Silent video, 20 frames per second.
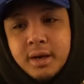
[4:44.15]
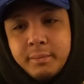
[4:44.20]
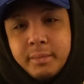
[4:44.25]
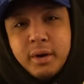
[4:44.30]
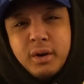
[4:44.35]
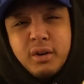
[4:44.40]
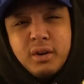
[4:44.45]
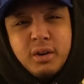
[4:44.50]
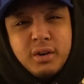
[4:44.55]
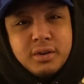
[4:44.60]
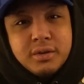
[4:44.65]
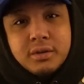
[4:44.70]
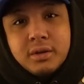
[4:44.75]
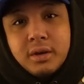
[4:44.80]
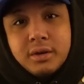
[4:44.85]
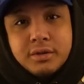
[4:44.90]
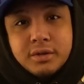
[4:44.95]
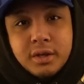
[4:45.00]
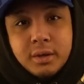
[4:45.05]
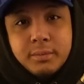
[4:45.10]
Better Call
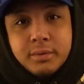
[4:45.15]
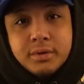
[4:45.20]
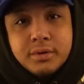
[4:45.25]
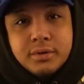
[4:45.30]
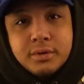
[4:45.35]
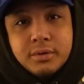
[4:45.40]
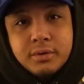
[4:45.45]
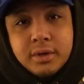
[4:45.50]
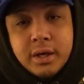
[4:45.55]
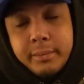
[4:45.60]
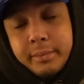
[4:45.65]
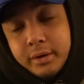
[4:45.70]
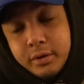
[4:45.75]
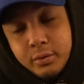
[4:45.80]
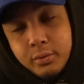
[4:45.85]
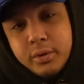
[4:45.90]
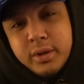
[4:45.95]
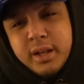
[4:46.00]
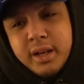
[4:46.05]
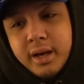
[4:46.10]
Saul is coming soon, I've been
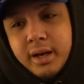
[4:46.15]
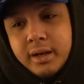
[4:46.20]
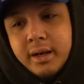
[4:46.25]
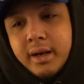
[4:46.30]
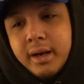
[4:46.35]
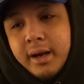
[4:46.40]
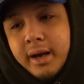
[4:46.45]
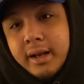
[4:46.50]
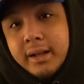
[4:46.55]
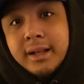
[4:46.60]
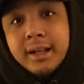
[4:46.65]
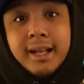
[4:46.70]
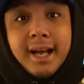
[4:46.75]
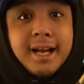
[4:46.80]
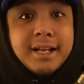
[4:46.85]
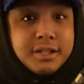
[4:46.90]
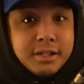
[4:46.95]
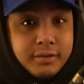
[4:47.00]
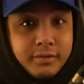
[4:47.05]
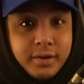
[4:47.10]
doing that. And The
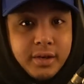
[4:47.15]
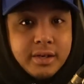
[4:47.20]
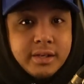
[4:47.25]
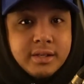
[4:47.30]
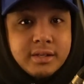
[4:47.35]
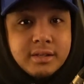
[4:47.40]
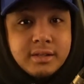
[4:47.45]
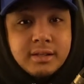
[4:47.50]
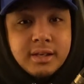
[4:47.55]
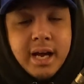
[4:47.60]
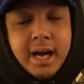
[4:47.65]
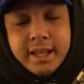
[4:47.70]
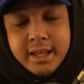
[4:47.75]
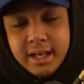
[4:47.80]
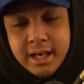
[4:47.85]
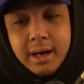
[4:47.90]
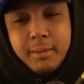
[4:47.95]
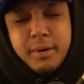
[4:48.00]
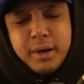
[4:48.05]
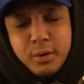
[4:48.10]
Last of Us, I
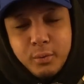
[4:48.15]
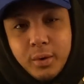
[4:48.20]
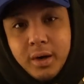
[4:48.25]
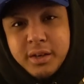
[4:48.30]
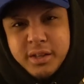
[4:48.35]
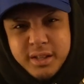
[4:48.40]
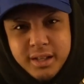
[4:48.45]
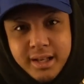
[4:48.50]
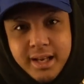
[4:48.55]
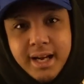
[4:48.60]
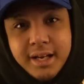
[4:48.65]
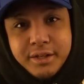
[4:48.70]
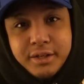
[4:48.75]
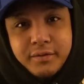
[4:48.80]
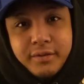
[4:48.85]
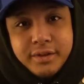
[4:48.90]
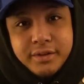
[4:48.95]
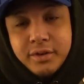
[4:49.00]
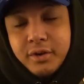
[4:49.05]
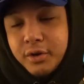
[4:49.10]
think I'm gonna watch The Last
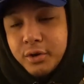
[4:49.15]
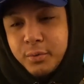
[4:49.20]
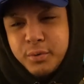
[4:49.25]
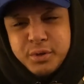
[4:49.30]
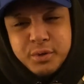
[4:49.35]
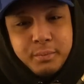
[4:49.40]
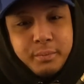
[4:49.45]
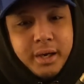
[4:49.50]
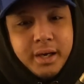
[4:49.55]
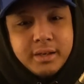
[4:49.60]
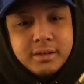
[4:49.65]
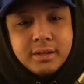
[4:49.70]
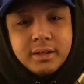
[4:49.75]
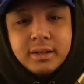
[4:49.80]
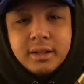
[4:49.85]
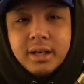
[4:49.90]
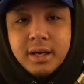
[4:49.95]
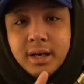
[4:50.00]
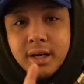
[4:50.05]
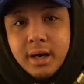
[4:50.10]
of Us, I heard it was amazing.